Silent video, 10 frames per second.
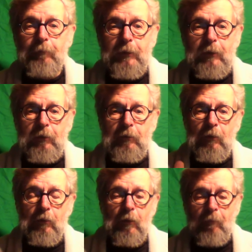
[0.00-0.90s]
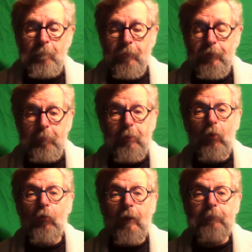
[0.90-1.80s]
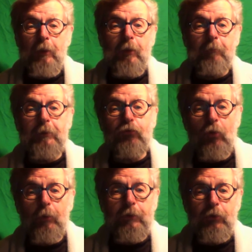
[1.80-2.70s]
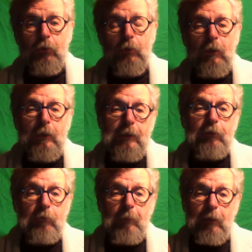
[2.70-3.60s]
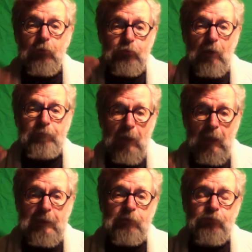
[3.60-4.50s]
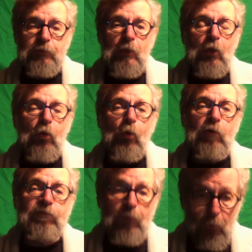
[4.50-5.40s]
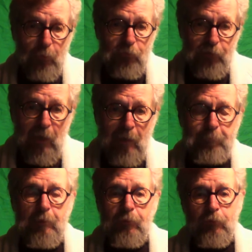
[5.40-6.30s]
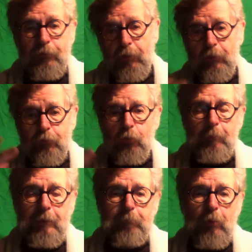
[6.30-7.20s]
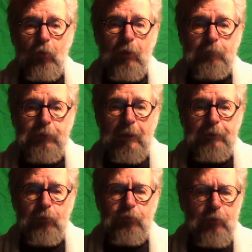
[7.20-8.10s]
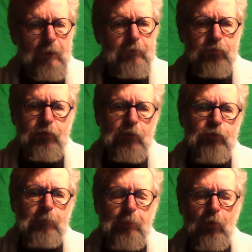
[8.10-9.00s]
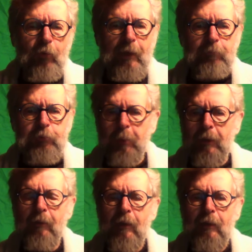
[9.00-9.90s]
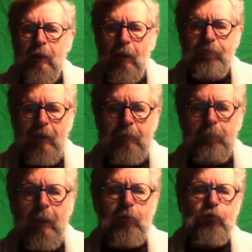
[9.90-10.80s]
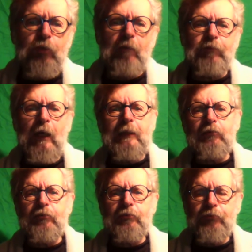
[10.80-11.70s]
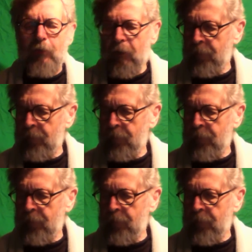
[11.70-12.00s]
in the programs I'm going to be showing you, either Microsoft Ice or Photoshop. Those are the two main programs I use. There are other stitching programs, but I find Microsoft Ice's